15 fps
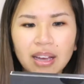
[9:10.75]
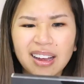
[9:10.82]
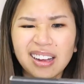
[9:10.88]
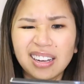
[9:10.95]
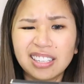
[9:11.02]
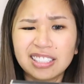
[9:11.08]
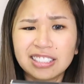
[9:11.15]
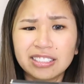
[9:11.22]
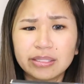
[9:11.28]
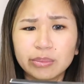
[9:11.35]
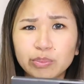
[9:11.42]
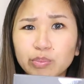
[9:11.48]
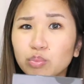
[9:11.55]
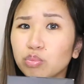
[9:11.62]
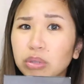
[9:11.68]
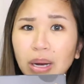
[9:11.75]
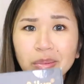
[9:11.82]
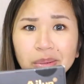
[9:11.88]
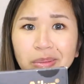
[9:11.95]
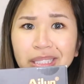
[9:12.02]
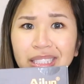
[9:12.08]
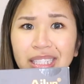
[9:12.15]
Uh,
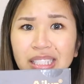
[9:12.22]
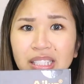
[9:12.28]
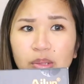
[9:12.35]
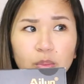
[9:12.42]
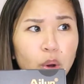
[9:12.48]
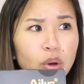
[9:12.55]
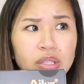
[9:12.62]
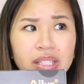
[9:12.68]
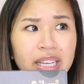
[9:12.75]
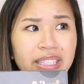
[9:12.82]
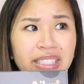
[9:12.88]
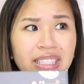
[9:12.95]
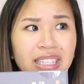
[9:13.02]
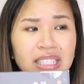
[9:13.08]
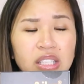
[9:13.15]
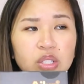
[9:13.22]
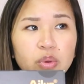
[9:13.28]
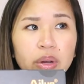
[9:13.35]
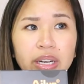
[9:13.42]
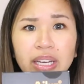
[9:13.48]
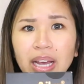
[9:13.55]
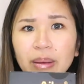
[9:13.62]
probably less, most likely less than
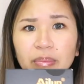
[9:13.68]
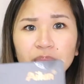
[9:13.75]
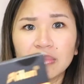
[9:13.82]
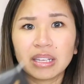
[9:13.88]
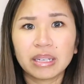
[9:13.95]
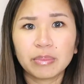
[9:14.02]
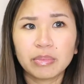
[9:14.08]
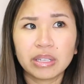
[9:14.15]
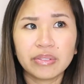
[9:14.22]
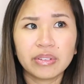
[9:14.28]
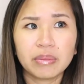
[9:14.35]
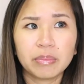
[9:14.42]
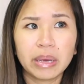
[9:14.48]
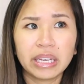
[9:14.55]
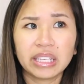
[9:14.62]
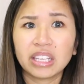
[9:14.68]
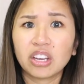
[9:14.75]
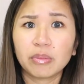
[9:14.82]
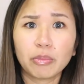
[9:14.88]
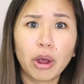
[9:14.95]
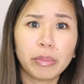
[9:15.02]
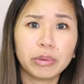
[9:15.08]
20. I'm like even banking
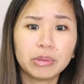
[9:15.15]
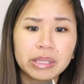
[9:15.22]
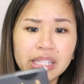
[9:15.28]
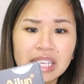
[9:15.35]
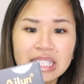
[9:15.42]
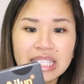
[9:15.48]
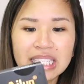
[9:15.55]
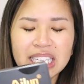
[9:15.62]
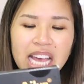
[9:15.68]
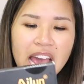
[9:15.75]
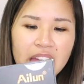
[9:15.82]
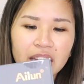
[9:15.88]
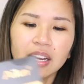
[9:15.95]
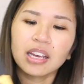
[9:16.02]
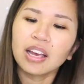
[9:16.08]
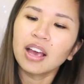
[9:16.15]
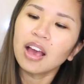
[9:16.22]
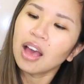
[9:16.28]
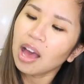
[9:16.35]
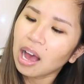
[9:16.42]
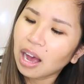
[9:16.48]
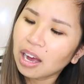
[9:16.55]
on probably less than 10.
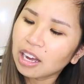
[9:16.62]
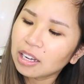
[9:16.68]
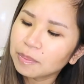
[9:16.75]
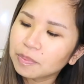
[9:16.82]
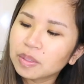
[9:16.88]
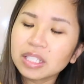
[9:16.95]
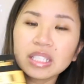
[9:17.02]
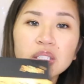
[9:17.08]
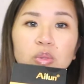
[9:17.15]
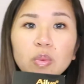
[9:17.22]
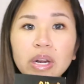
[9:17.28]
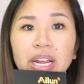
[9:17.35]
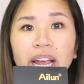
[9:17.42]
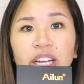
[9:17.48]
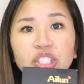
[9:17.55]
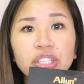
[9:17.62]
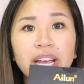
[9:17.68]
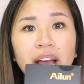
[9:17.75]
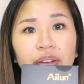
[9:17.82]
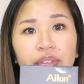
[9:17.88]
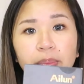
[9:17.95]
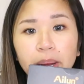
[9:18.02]
Um, this is what I actually
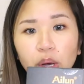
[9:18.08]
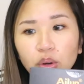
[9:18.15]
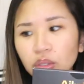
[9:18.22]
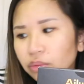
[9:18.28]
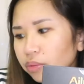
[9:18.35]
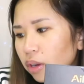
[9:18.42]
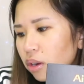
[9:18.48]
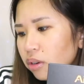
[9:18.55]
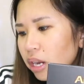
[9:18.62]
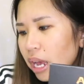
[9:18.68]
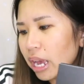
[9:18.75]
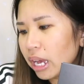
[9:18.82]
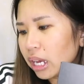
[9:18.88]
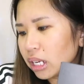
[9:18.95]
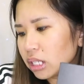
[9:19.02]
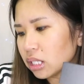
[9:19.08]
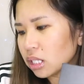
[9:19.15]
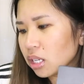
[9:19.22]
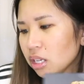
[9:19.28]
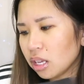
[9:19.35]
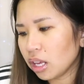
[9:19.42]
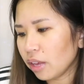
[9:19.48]
have in my old phone and
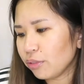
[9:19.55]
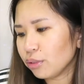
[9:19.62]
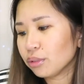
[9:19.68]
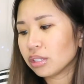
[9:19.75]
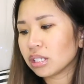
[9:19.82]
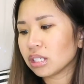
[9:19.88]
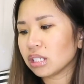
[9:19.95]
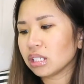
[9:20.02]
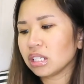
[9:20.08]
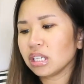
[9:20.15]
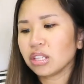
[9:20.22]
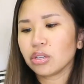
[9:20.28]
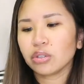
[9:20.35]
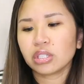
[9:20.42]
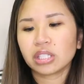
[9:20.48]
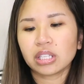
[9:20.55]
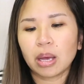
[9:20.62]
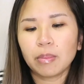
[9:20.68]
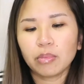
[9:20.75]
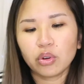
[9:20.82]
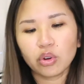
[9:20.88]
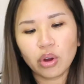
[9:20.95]
if you see there's
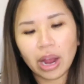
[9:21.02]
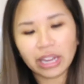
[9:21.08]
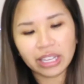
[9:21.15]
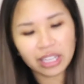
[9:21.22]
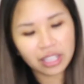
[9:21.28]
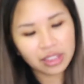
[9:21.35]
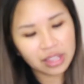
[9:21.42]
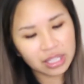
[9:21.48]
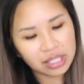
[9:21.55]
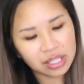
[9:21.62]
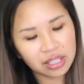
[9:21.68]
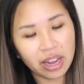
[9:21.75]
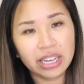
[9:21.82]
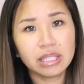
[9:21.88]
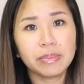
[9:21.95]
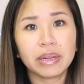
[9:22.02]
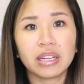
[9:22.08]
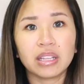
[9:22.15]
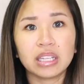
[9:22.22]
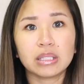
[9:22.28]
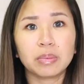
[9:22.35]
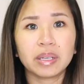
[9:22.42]
some cracking at the sides,
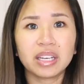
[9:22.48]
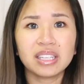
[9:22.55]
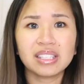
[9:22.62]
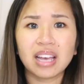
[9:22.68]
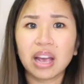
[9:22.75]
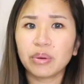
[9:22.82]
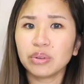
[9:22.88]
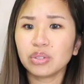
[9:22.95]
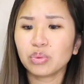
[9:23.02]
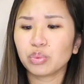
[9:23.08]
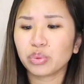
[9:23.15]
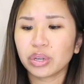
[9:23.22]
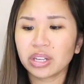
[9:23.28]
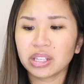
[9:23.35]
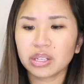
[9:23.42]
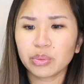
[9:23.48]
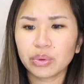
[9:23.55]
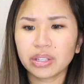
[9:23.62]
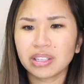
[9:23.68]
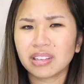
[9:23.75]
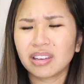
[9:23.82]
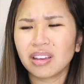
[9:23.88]
but it's because I was really,
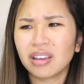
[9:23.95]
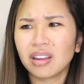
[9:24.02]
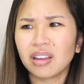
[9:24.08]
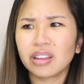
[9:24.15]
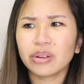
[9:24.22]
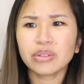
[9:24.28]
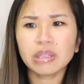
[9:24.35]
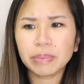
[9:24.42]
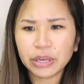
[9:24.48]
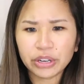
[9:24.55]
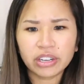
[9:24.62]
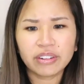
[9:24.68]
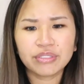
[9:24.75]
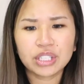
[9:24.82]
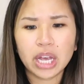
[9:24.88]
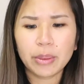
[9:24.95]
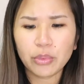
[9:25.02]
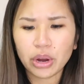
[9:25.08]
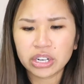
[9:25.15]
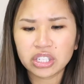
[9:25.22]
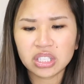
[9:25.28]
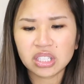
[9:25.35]
really, there was a period of time
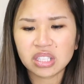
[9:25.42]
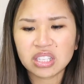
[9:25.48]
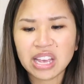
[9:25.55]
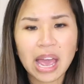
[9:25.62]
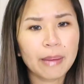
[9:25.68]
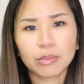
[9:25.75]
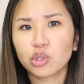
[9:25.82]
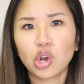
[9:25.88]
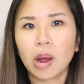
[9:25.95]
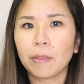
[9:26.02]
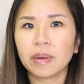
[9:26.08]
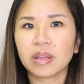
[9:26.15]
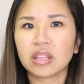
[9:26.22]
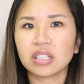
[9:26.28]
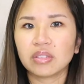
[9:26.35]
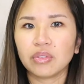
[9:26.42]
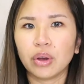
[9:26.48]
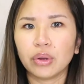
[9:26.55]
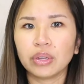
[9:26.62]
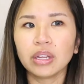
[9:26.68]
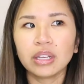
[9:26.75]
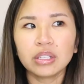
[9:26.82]
where I just kept dropping this
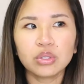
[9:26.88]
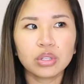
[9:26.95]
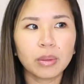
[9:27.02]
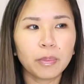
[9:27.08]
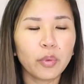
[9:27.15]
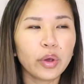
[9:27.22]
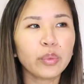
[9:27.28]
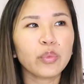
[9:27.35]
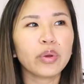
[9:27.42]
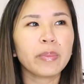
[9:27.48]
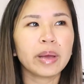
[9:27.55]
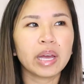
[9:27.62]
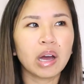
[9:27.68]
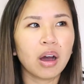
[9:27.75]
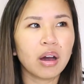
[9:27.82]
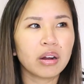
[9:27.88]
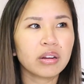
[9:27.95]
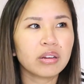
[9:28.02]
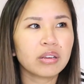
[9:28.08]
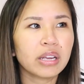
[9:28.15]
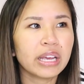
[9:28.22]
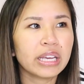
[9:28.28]
phone to the point where my
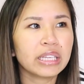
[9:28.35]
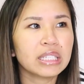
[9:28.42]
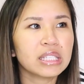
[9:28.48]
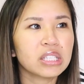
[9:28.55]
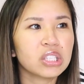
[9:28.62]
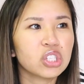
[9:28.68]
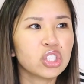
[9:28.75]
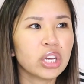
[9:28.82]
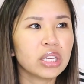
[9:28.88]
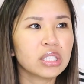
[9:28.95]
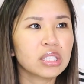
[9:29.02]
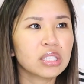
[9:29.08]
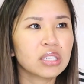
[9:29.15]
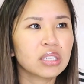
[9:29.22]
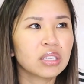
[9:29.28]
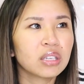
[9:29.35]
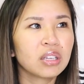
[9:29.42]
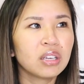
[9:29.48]
Otter case just